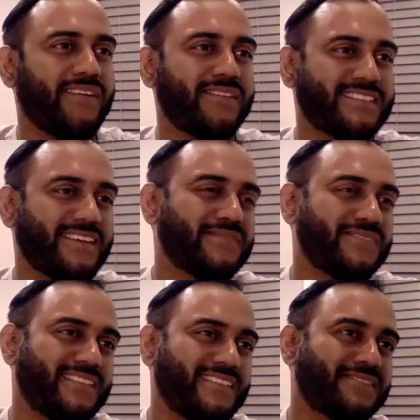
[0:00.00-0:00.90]
yourself
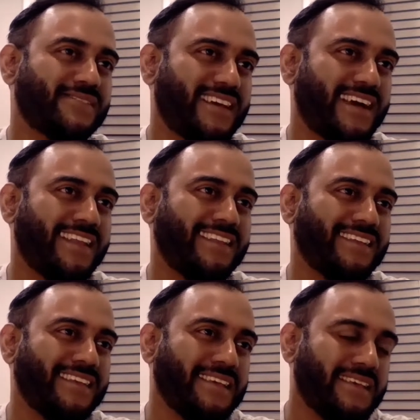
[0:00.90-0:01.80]
to this or that. And
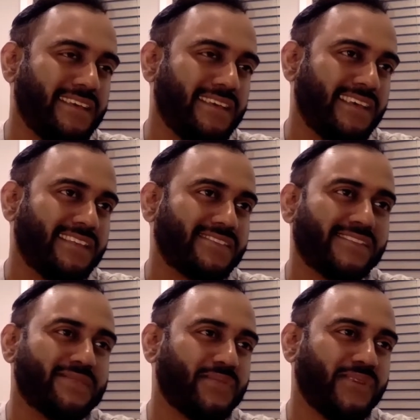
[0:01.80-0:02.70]
there's all
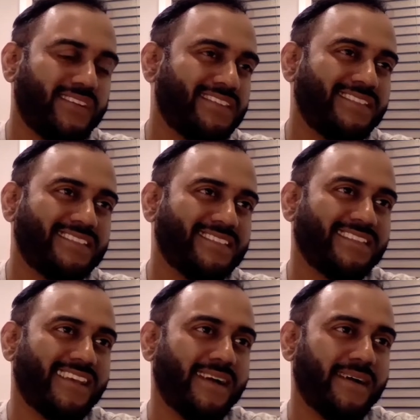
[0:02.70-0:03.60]
these weird
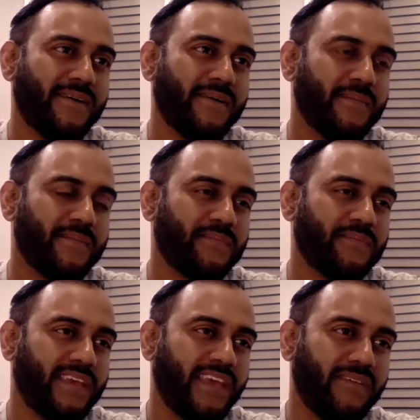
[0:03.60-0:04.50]

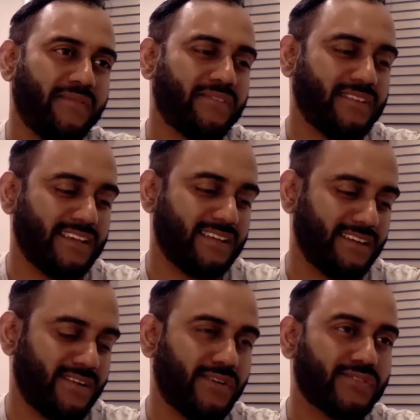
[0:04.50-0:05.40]
behavior, like
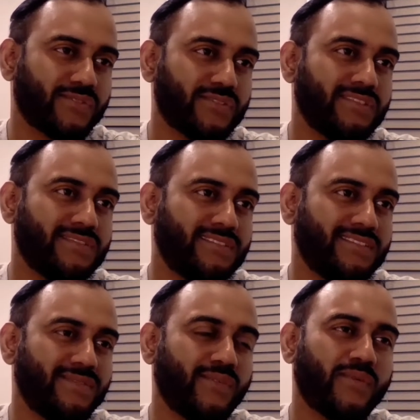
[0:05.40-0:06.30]
cultural
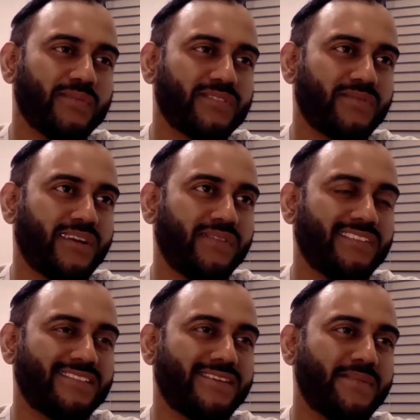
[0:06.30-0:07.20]
norms around
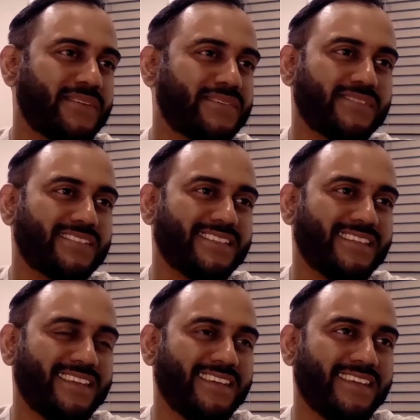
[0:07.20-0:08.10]
these topics, which
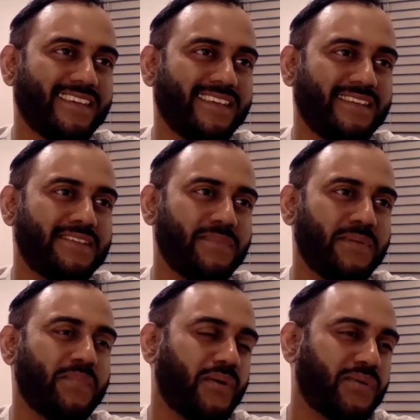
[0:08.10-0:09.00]
need to be
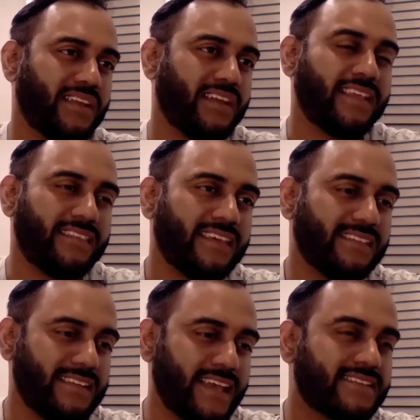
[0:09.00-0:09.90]
broken. And I think in
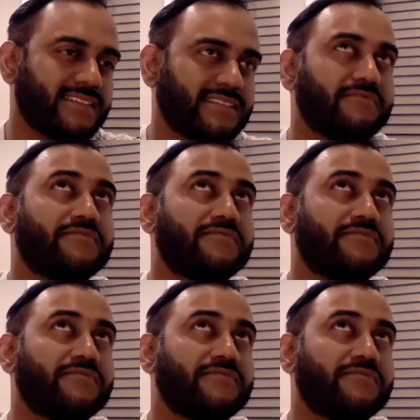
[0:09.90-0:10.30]
the next